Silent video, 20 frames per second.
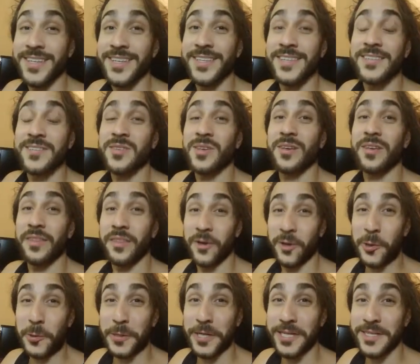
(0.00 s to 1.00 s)
is the
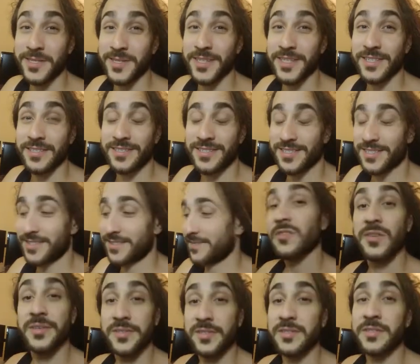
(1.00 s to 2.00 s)

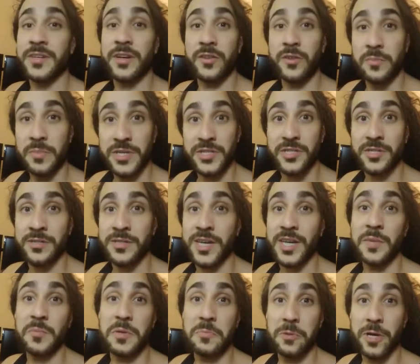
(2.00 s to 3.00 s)
craziest. This is another mission
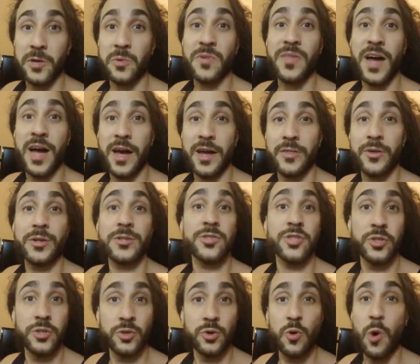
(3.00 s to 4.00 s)
that can be played with either
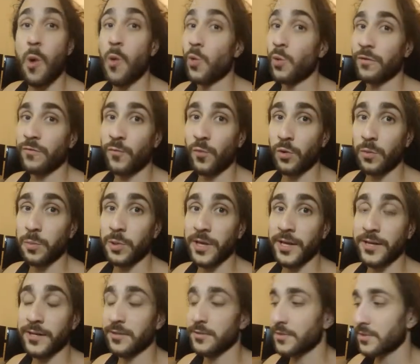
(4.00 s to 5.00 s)
2 or 4
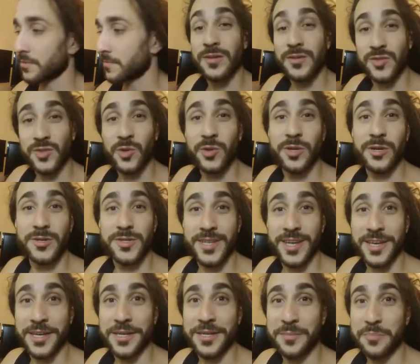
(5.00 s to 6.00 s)
players. So there's
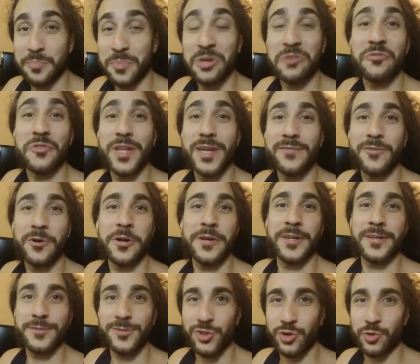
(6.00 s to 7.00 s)
a bit of flavor on
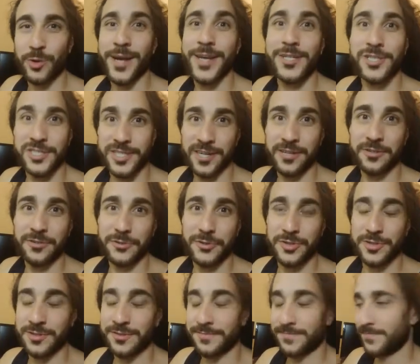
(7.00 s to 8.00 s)
here, stray
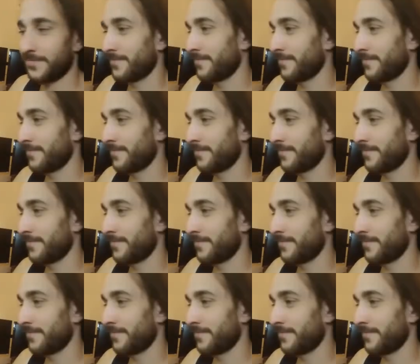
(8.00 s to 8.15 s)
shells.